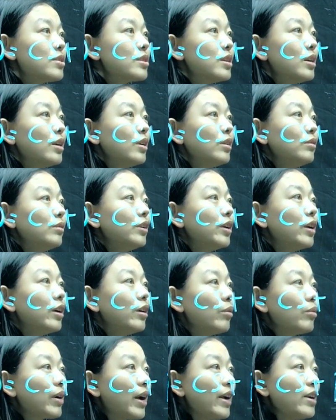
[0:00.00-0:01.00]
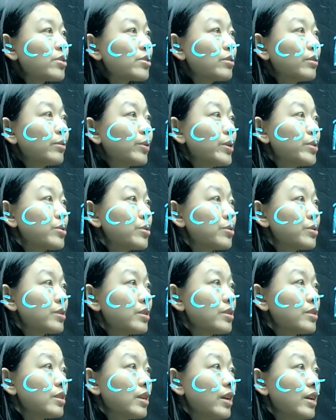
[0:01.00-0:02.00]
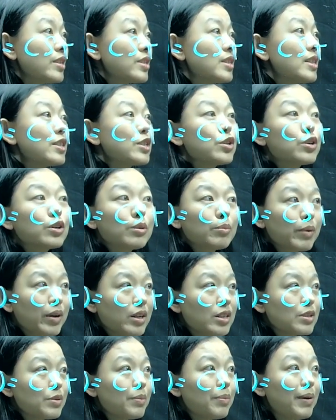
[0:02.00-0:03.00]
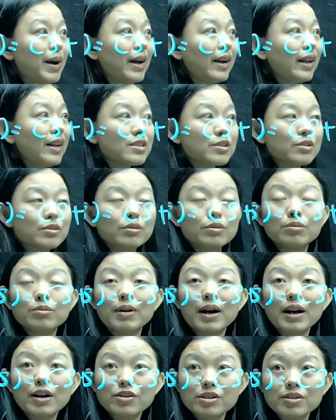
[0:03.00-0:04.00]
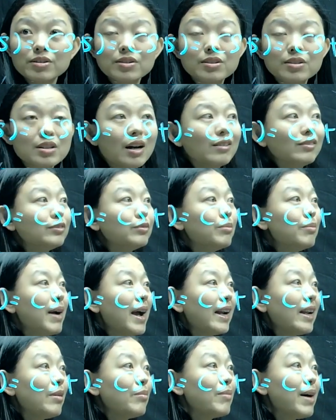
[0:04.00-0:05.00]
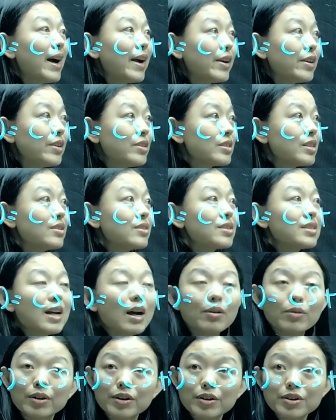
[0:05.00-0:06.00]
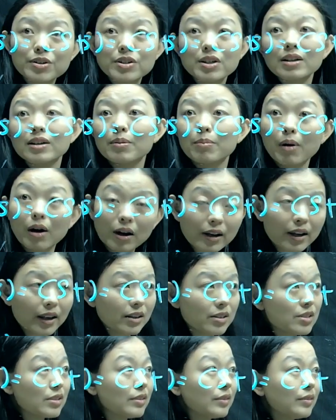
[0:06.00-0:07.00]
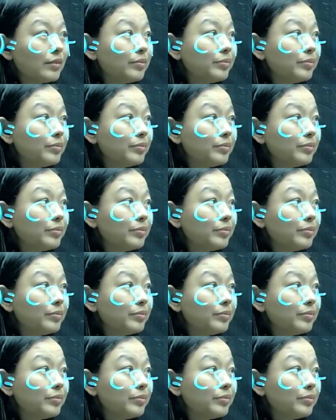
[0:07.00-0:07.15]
So the allocation of resources is determined by the interactions of many buyers and sellers in the market.